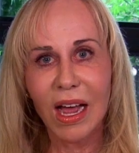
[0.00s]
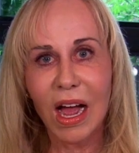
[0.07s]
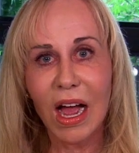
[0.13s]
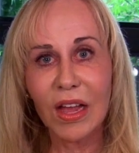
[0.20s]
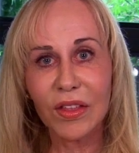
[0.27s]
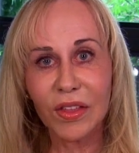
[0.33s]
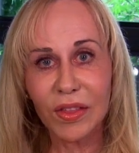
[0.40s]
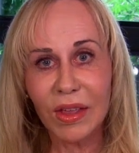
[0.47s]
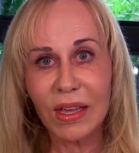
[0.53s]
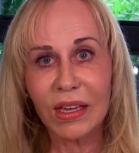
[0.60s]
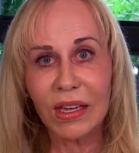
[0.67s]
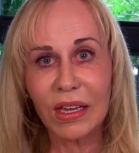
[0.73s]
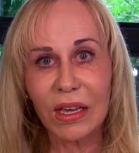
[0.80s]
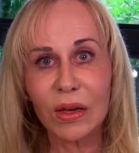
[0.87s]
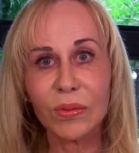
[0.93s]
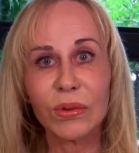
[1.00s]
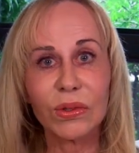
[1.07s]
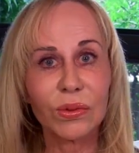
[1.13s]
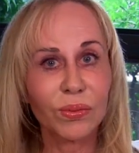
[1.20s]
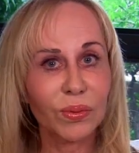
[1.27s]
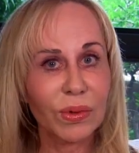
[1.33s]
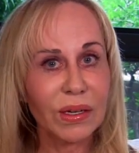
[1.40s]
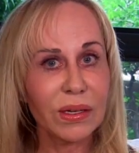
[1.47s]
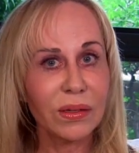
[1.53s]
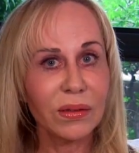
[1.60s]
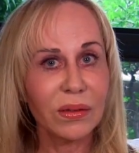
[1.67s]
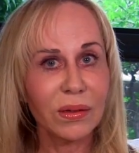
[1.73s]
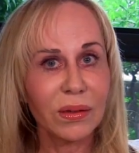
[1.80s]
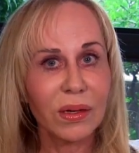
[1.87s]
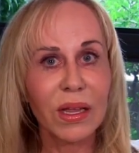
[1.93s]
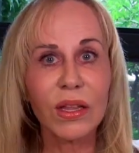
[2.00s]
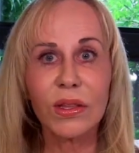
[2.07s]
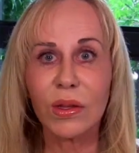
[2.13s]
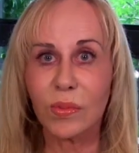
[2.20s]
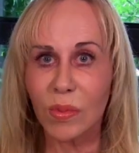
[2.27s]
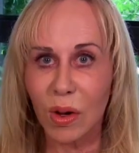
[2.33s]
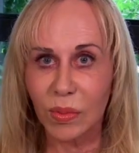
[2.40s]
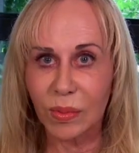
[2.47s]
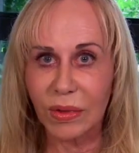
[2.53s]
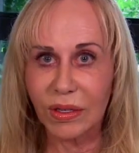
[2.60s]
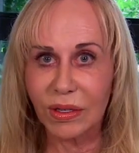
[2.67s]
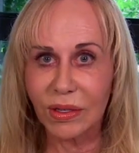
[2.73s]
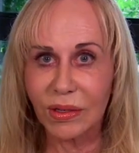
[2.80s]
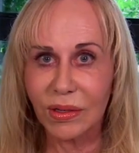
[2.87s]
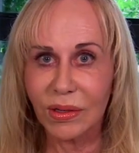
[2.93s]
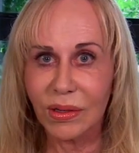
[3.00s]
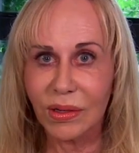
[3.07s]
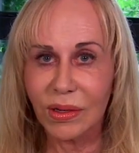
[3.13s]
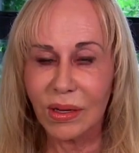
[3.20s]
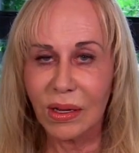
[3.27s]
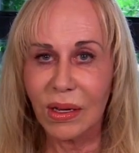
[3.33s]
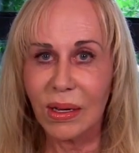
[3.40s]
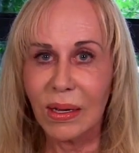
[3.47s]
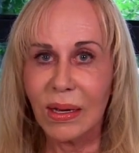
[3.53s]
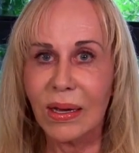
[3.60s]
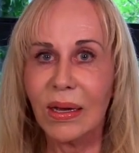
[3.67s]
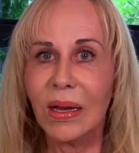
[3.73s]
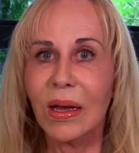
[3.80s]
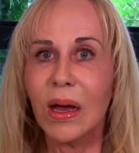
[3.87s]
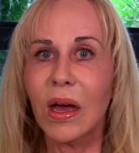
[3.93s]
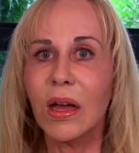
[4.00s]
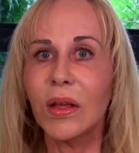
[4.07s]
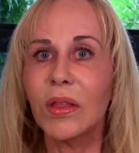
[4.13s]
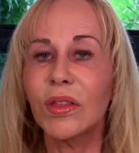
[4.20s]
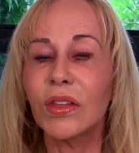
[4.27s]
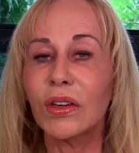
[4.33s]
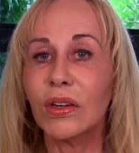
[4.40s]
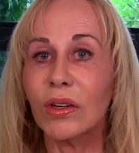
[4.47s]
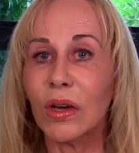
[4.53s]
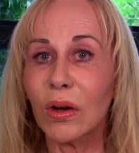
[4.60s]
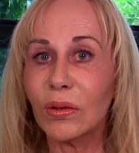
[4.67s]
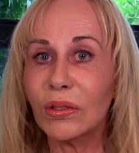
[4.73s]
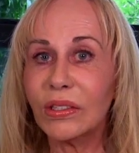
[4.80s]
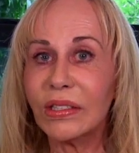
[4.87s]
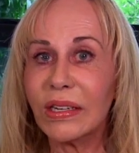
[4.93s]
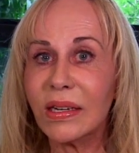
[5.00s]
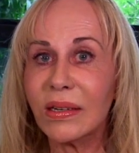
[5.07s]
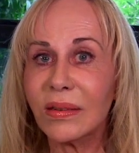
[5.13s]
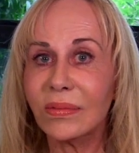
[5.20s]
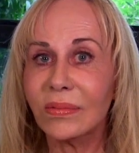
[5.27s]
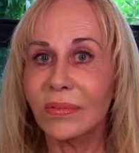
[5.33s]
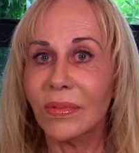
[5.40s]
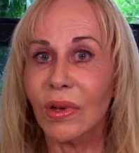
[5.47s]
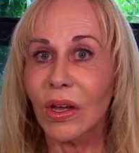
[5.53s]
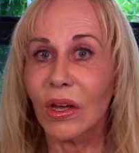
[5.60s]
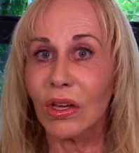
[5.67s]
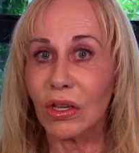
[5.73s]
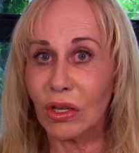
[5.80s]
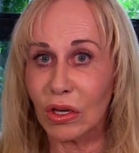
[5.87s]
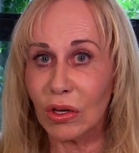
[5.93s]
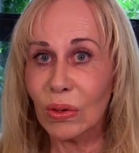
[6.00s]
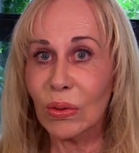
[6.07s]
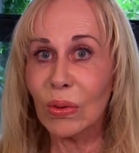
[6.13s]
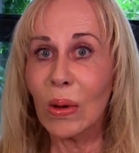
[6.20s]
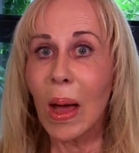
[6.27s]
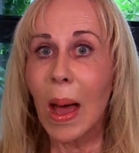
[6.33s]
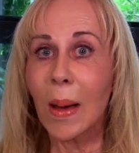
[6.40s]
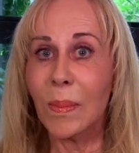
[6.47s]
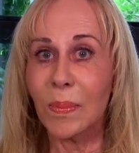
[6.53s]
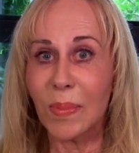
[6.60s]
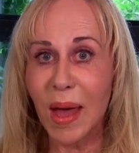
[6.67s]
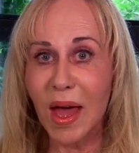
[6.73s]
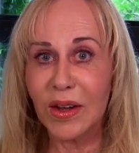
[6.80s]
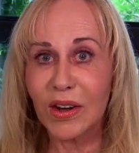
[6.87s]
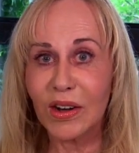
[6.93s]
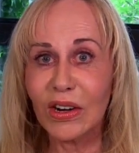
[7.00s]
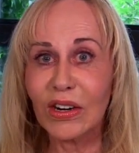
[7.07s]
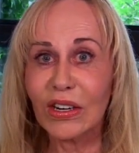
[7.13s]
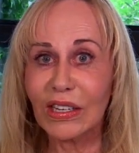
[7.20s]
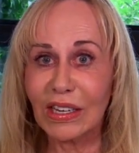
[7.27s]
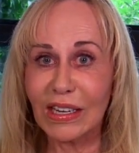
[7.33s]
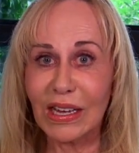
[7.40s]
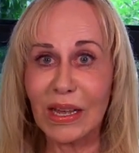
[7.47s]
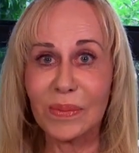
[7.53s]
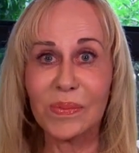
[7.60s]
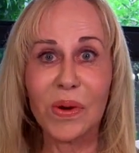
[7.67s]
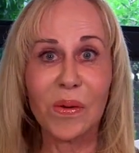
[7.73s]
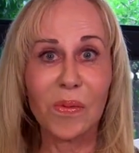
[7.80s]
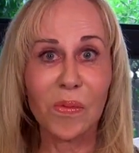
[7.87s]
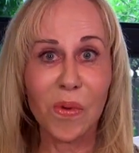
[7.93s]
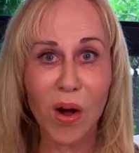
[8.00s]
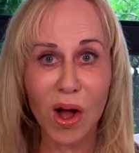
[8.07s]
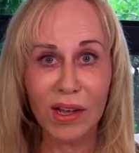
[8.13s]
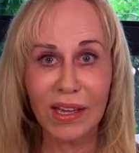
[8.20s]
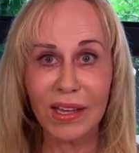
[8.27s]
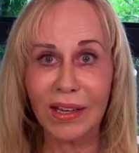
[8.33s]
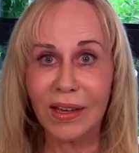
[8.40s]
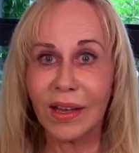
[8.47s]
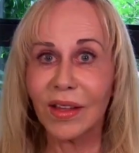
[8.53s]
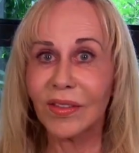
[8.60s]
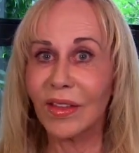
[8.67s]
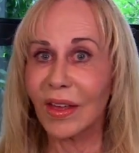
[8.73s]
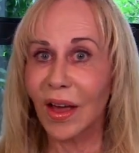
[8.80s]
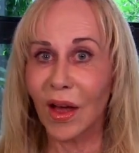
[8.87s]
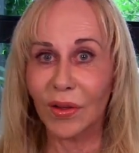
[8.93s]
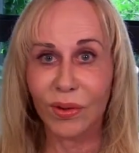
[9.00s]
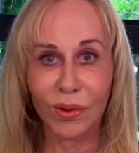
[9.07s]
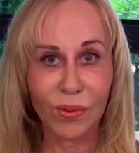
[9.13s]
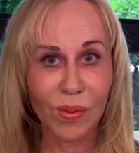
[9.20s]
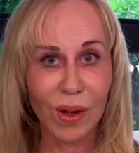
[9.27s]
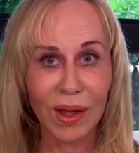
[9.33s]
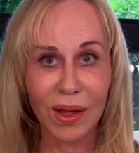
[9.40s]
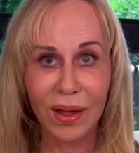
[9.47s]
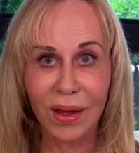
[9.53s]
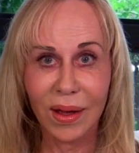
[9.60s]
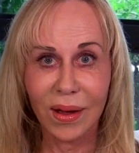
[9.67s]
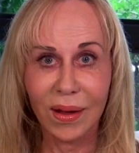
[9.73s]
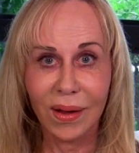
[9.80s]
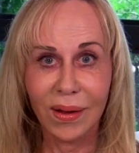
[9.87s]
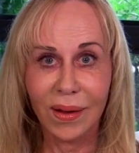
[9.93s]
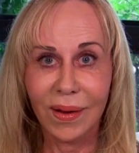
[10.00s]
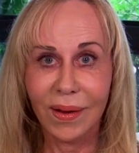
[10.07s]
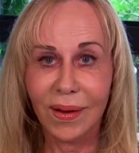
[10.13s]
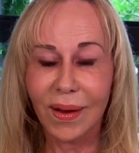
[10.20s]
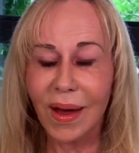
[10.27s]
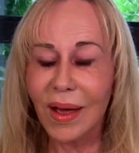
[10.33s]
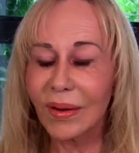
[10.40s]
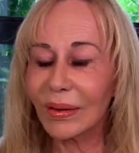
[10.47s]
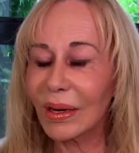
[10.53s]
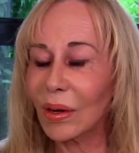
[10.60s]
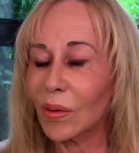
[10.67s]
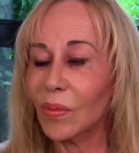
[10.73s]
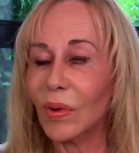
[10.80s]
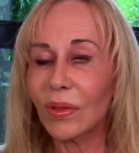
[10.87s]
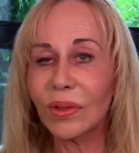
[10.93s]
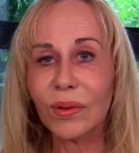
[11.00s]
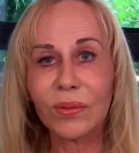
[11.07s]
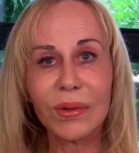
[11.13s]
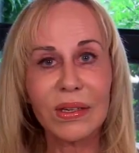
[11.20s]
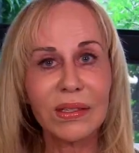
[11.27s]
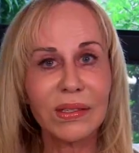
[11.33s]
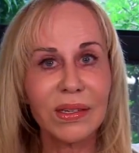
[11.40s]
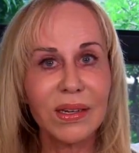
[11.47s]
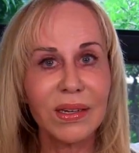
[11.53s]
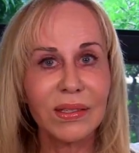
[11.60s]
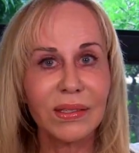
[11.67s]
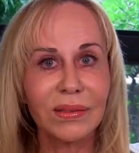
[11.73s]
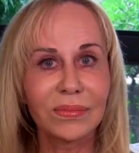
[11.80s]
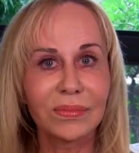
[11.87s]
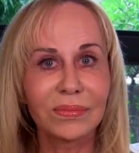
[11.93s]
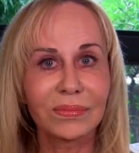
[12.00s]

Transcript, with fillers: I think it was real in the moment. The ghosting, you better keep walking the other way. I don't care what the reason is.